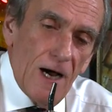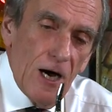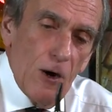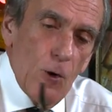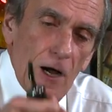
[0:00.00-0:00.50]

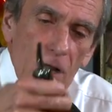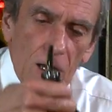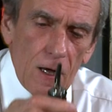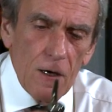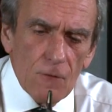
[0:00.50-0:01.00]
How I
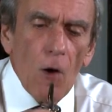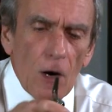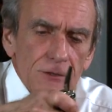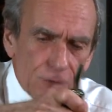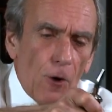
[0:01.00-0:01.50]
love
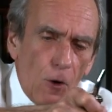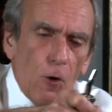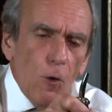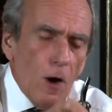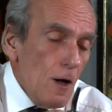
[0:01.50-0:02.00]

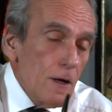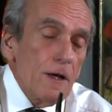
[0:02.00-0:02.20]
Cointreau.